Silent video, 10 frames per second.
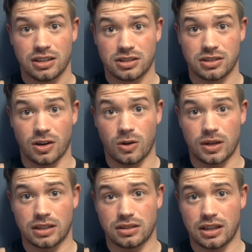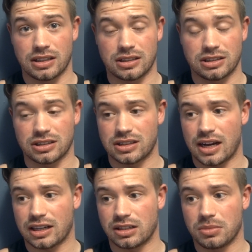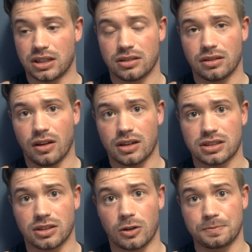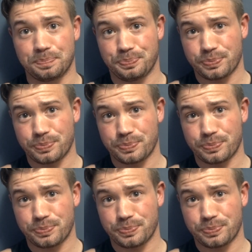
So and it's just not going to be a good look. So